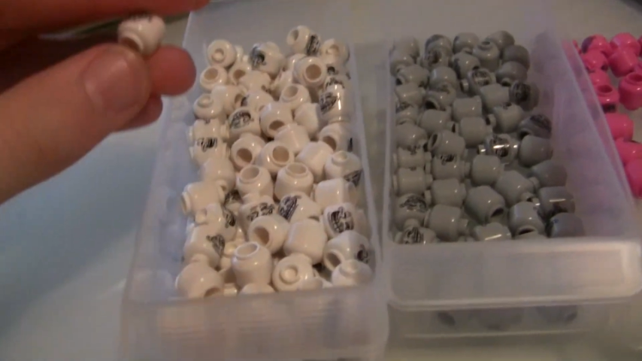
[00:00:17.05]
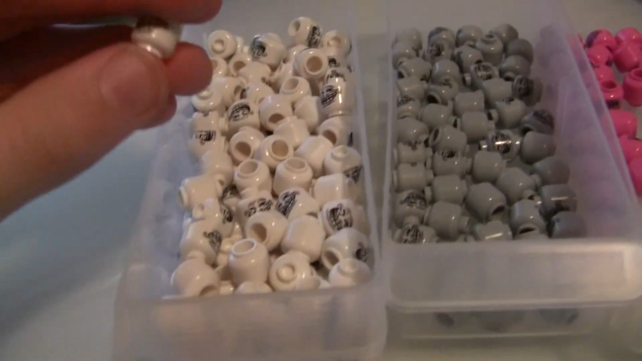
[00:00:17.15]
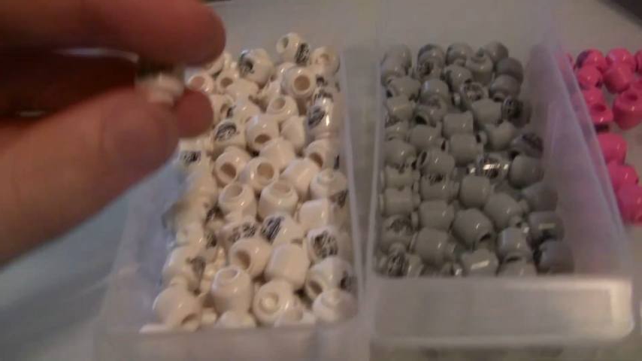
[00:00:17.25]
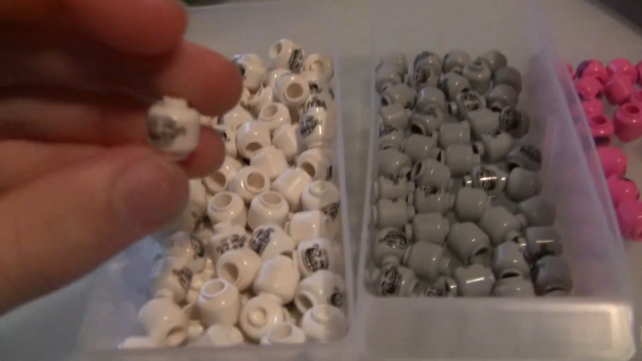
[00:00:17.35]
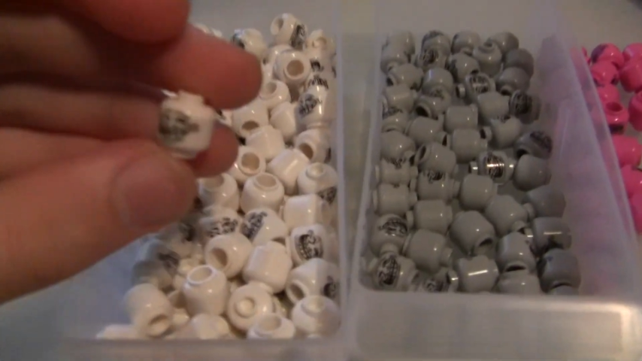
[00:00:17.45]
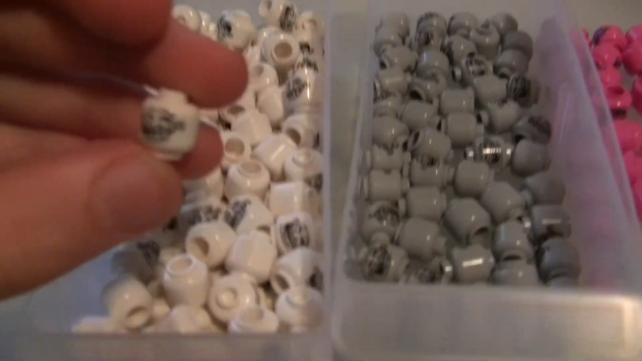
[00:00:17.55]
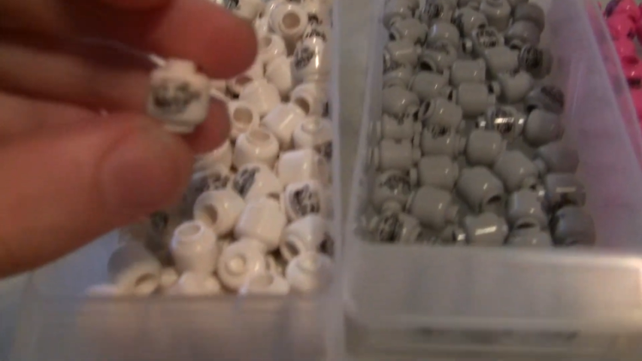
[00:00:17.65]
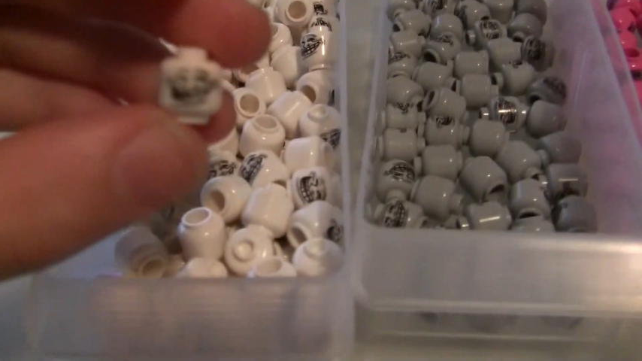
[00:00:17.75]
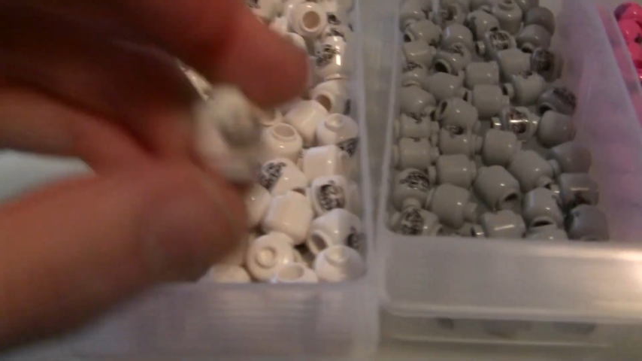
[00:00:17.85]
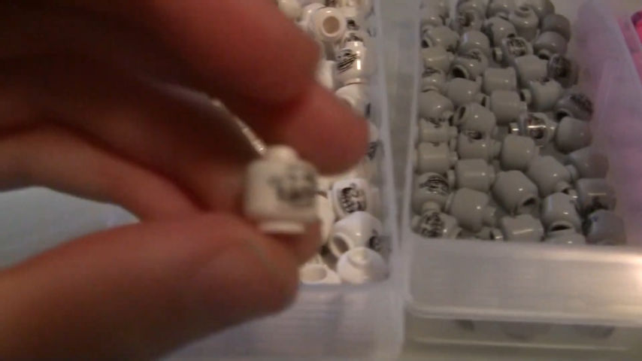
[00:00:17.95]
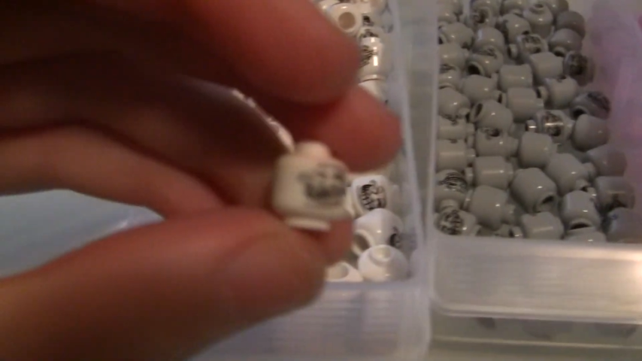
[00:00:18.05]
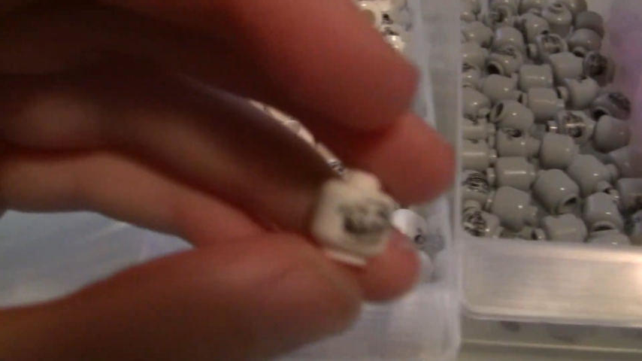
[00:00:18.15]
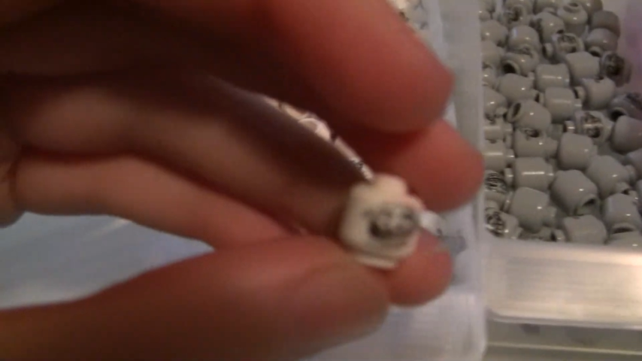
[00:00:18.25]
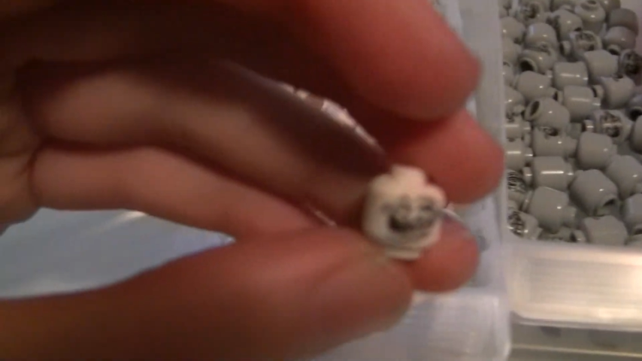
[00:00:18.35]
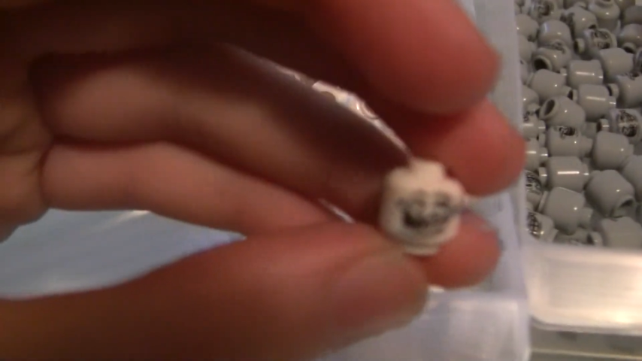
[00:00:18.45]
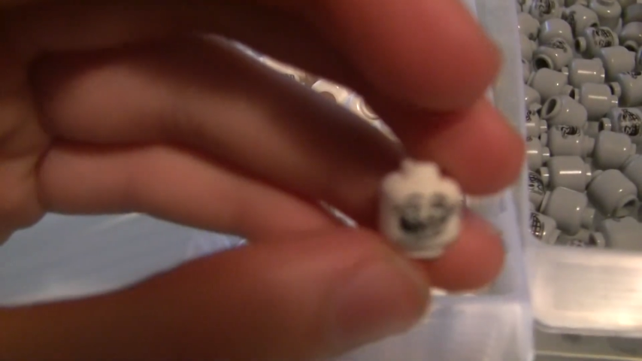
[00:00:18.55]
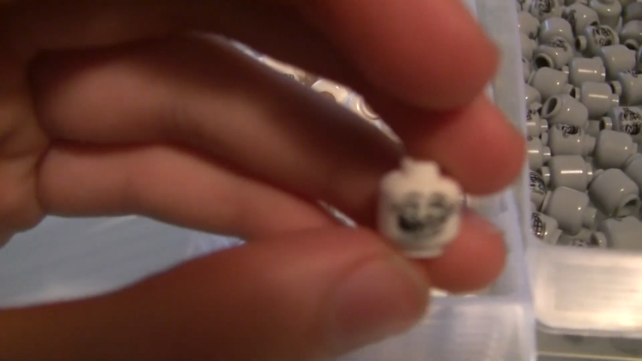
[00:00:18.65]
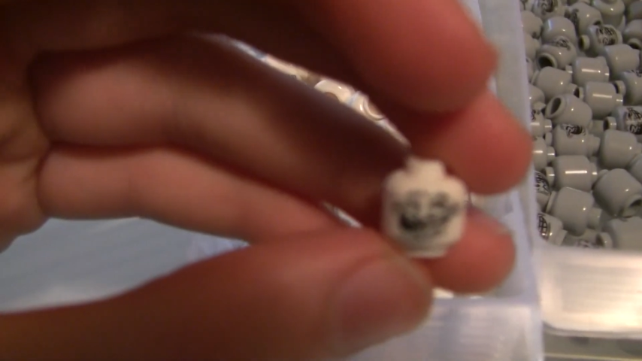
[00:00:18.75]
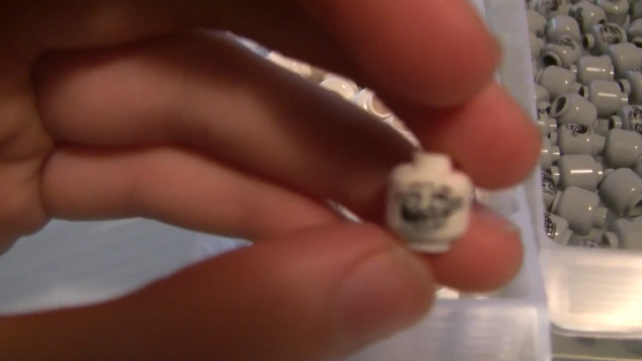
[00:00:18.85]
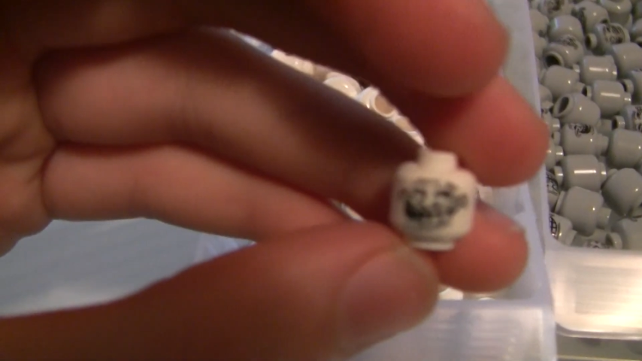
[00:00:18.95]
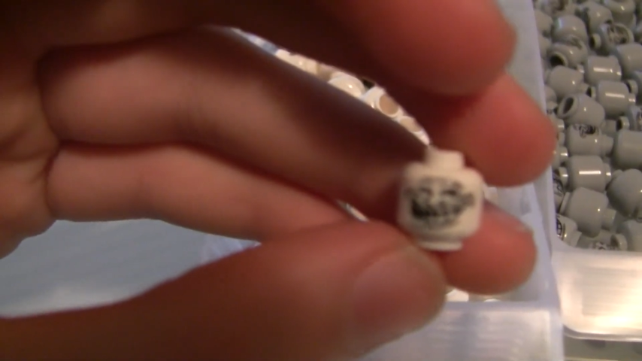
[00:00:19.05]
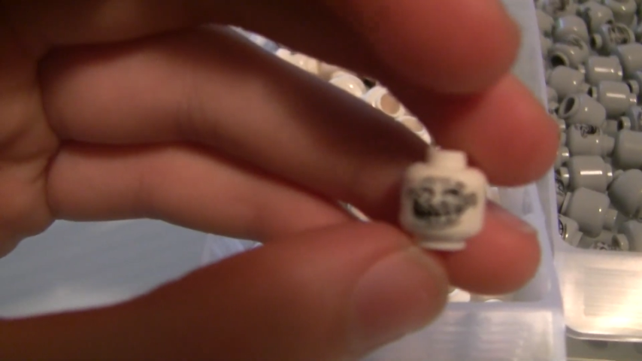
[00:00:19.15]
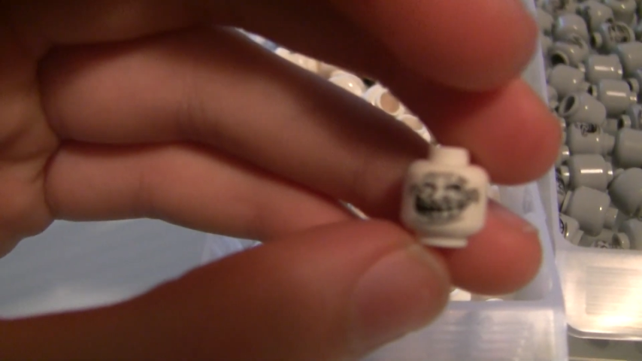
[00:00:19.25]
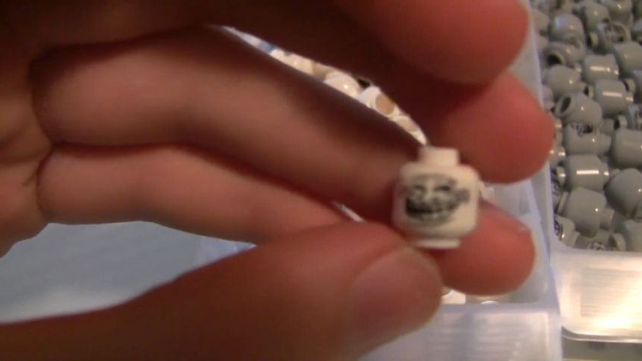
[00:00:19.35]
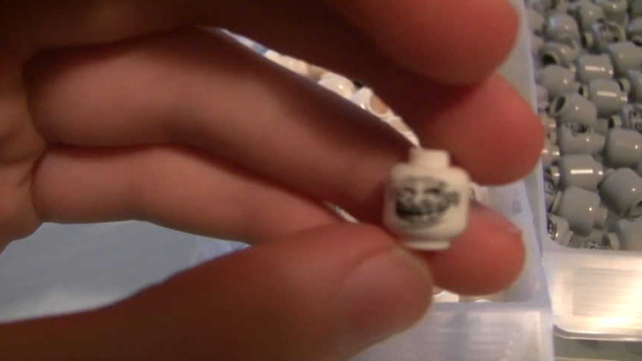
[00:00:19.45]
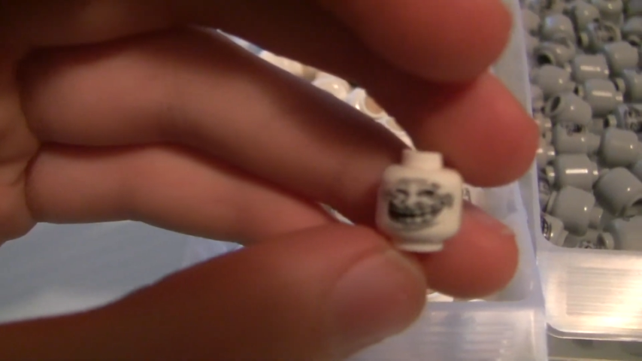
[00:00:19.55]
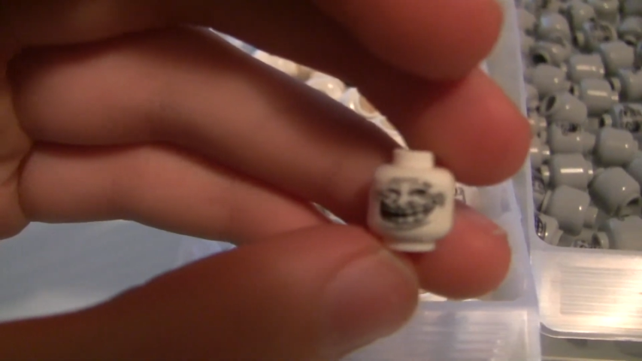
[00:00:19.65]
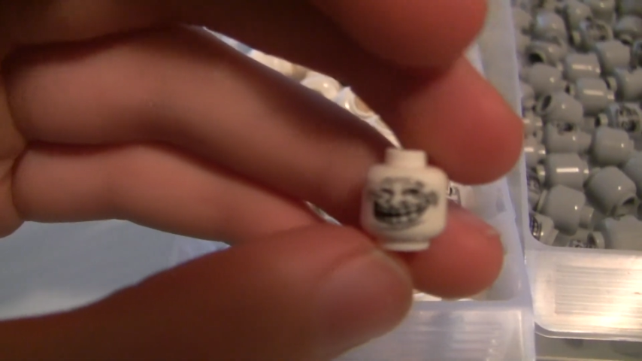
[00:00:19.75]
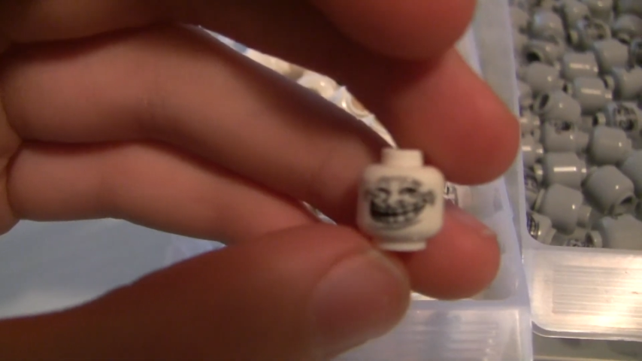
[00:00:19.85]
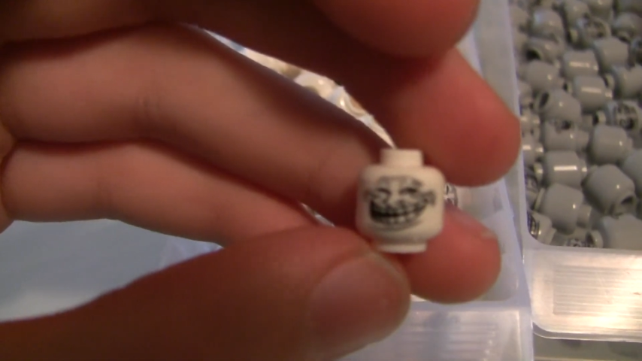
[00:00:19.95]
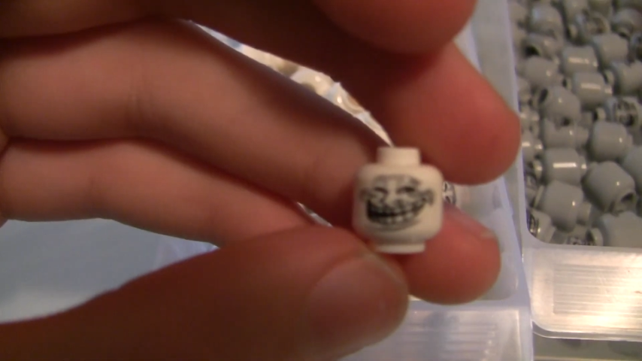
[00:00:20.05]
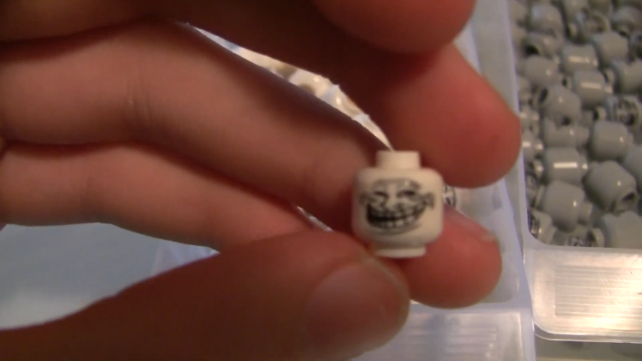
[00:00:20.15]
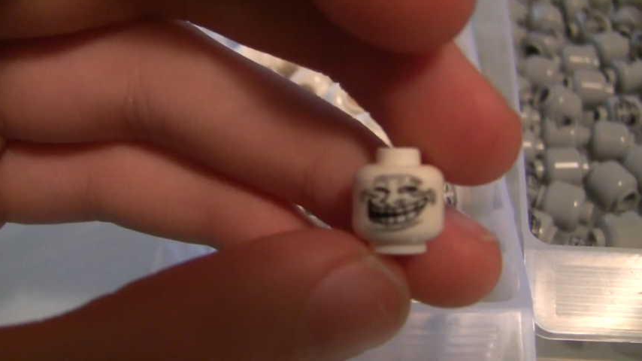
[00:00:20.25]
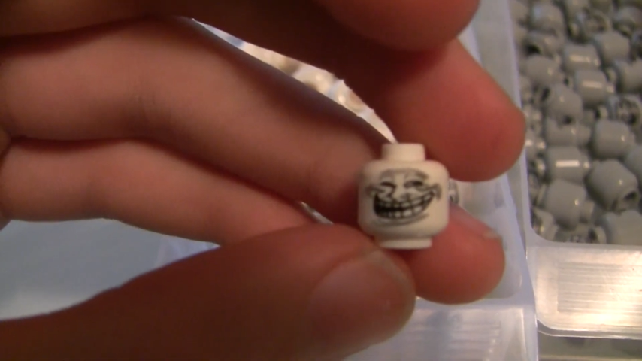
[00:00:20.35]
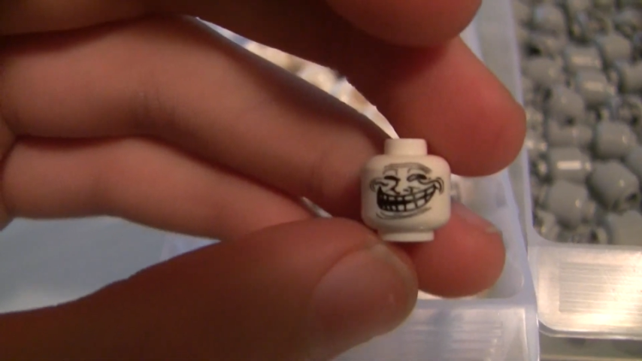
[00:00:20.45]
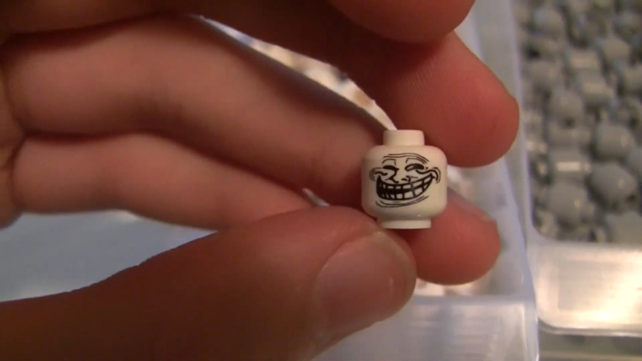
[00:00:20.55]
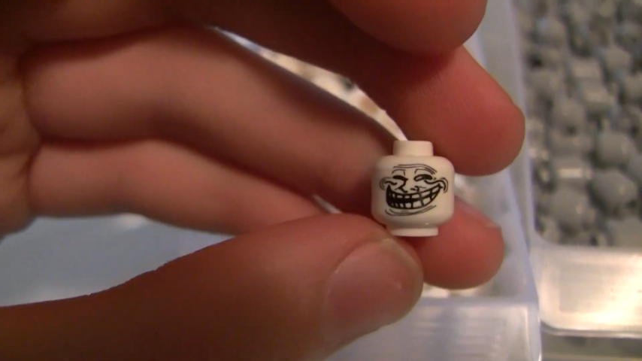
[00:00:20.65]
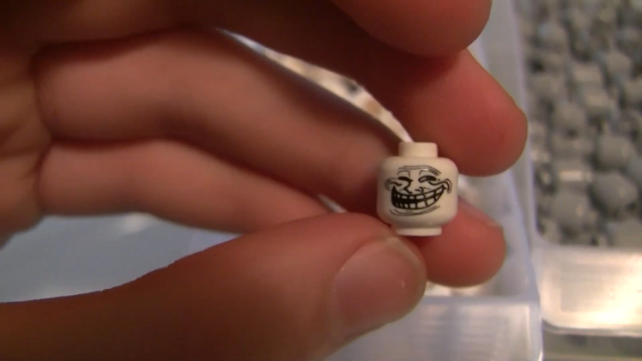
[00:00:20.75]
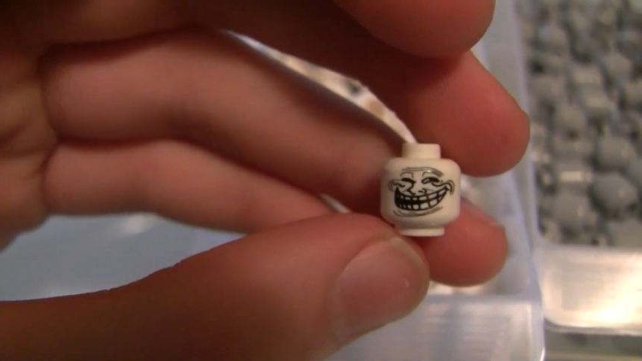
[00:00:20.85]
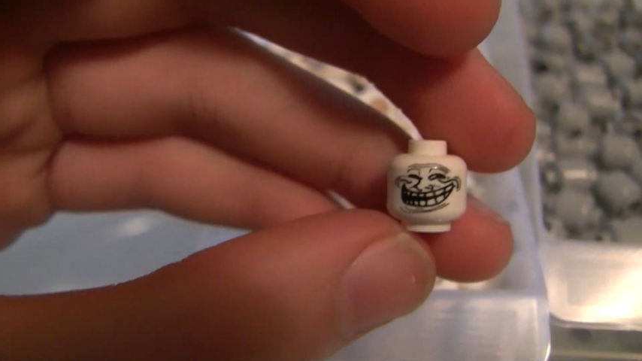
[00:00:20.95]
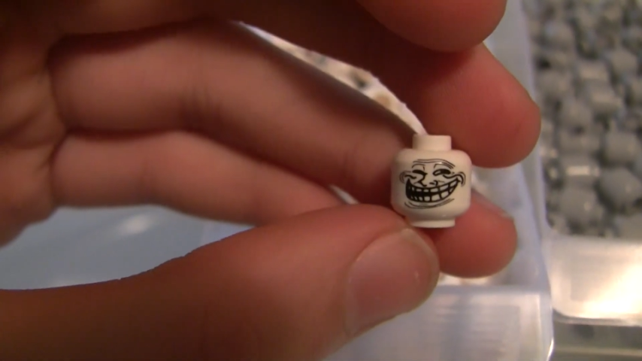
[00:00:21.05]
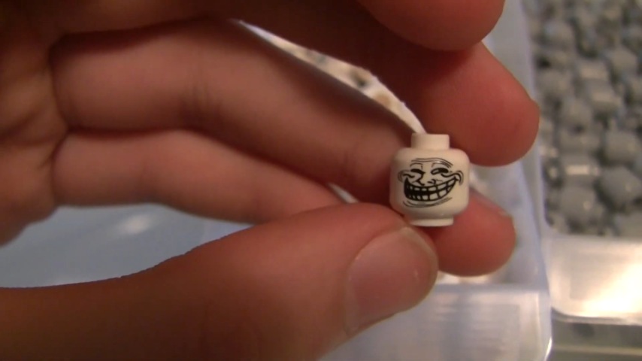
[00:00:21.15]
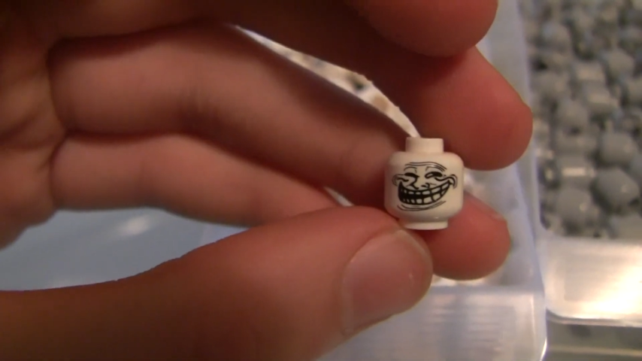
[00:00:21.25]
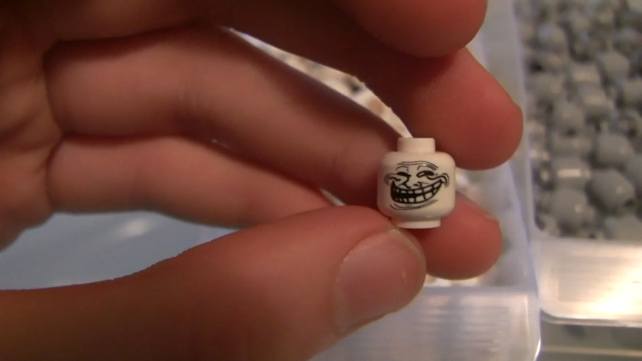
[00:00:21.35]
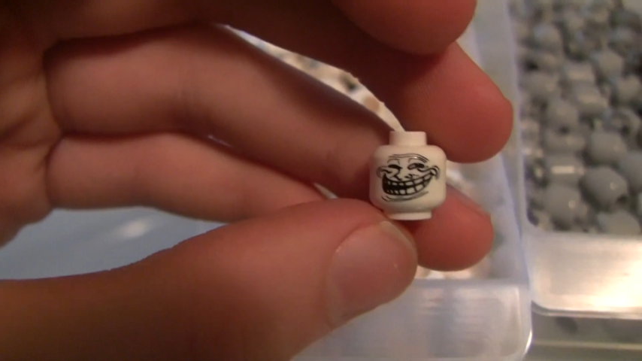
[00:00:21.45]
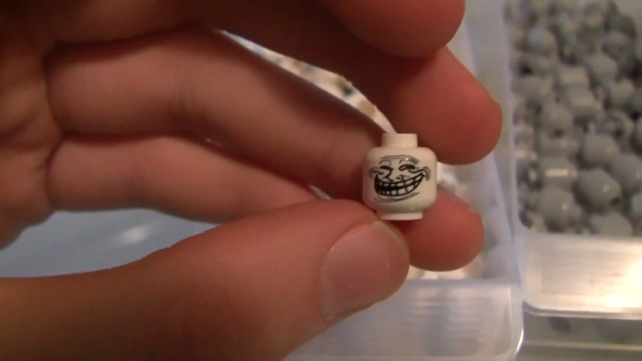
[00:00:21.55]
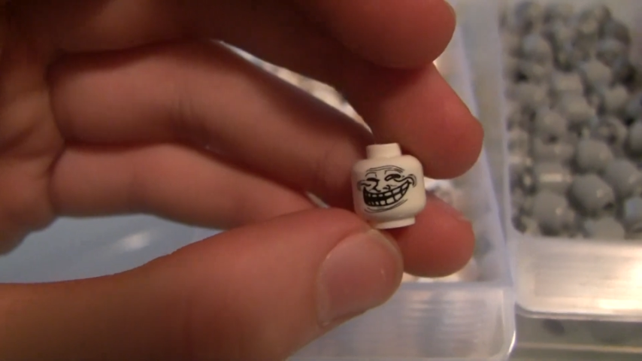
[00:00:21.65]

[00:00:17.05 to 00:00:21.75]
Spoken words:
(no speaker visible)